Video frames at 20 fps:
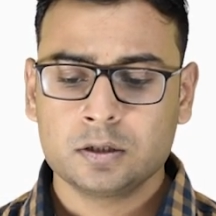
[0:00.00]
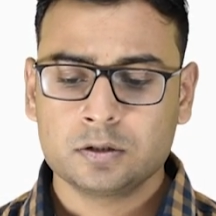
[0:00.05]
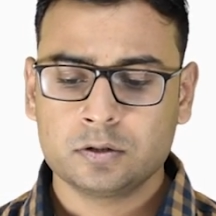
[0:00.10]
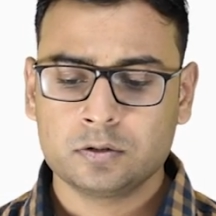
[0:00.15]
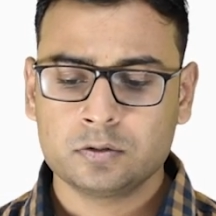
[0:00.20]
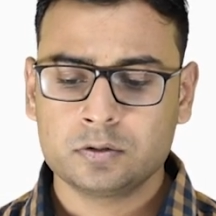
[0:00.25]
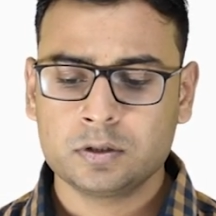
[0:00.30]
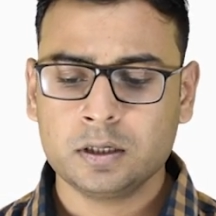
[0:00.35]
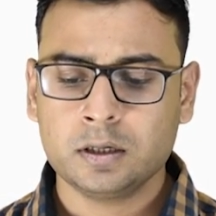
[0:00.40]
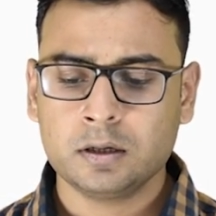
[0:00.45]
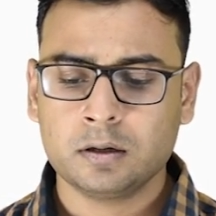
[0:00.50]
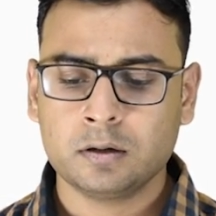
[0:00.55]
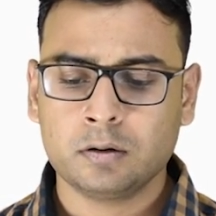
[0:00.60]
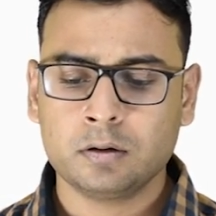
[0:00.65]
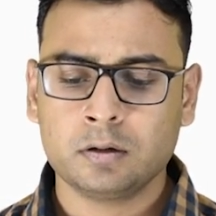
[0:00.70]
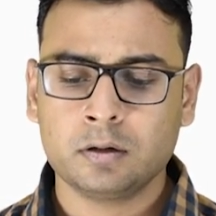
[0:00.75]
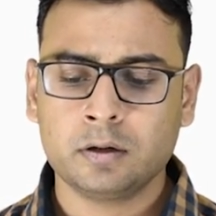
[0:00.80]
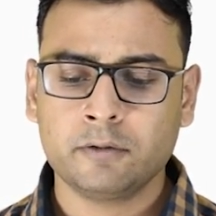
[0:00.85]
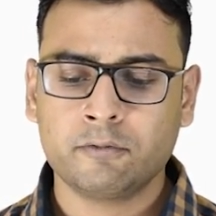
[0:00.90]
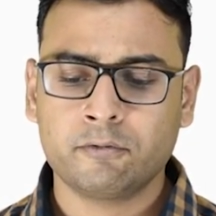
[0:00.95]
You see
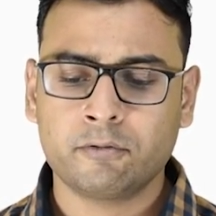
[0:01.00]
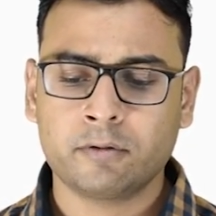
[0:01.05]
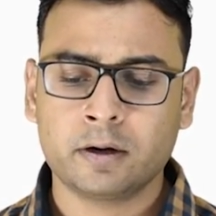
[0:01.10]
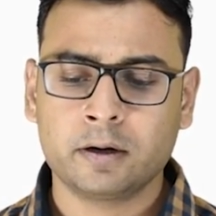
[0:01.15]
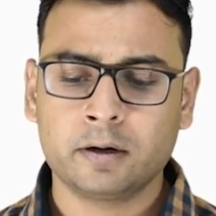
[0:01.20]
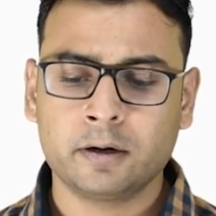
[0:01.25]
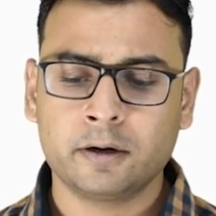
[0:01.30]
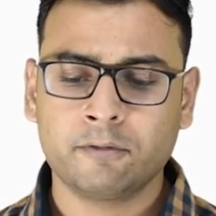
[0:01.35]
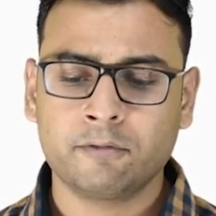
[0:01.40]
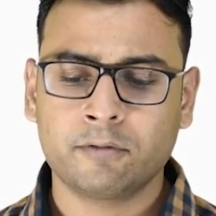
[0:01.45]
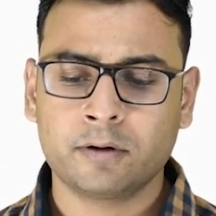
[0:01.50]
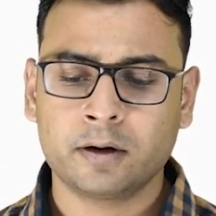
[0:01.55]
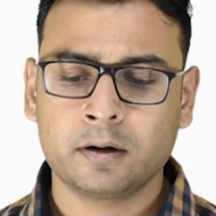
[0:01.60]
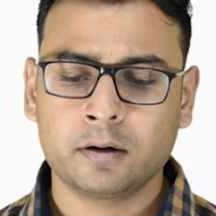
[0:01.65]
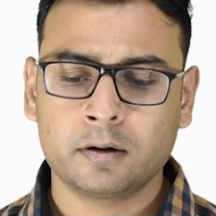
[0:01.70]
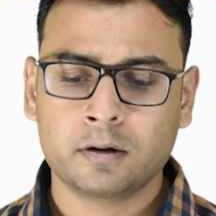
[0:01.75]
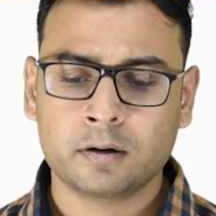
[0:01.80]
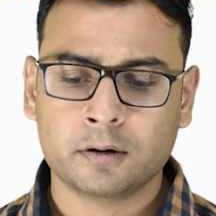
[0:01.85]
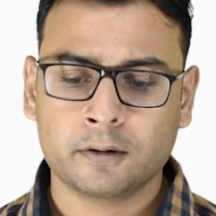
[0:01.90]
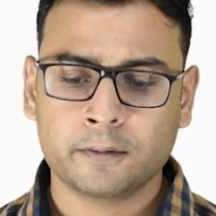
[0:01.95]
different
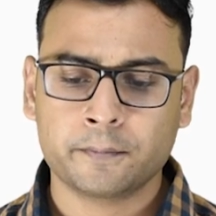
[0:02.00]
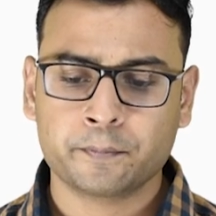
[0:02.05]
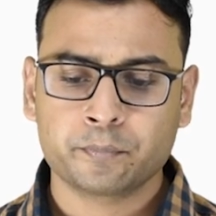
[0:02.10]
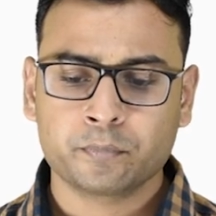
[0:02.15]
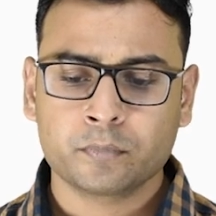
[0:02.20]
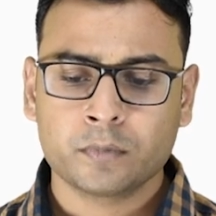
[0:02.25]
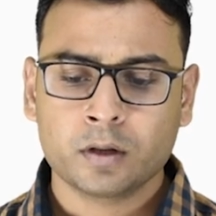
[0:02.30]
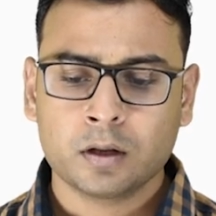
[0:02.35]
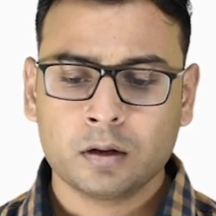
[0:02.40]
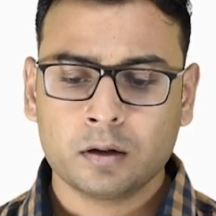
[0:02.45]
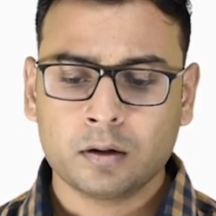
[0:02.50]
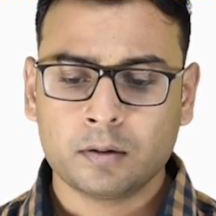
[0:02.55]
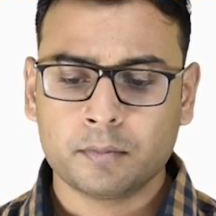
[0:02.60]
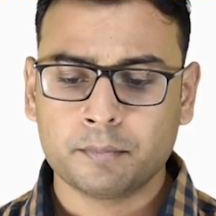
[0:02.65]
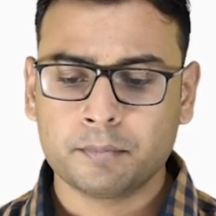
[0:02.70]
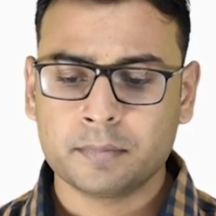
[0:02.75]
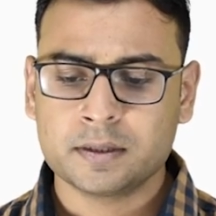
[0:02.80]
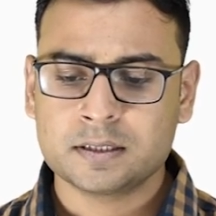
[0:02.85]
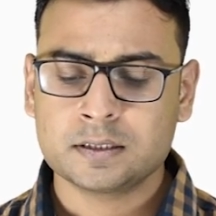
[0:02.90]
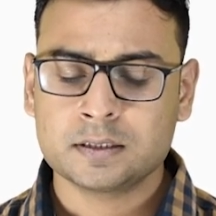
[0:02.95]

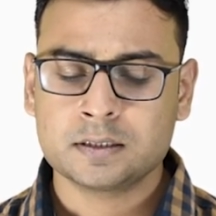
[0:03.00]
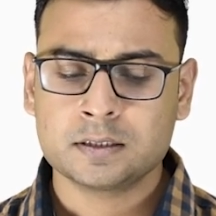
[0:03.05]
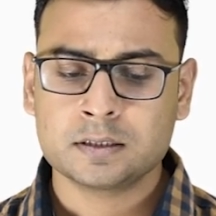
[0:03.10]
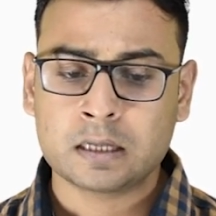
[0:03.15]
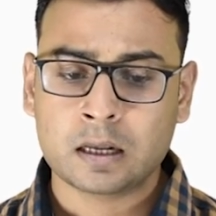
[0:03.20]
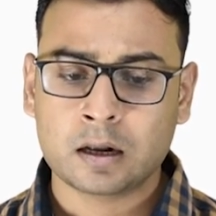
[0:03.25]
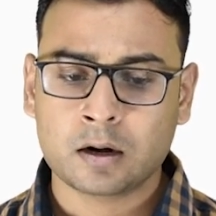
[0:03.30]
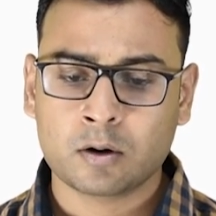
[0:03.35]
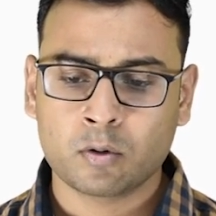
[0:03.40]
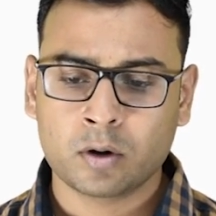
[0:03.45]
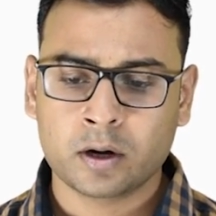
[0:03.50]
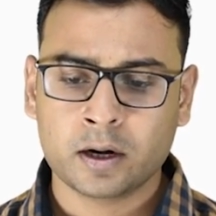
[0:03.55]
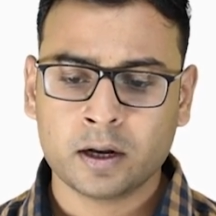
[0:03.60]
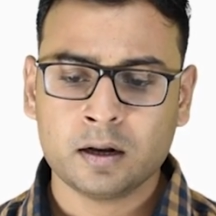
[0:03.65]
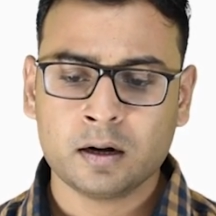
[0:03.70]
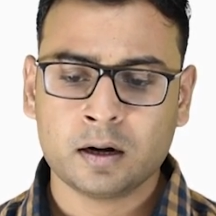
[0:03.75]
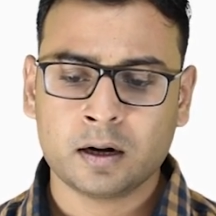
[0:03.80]
messages are over here,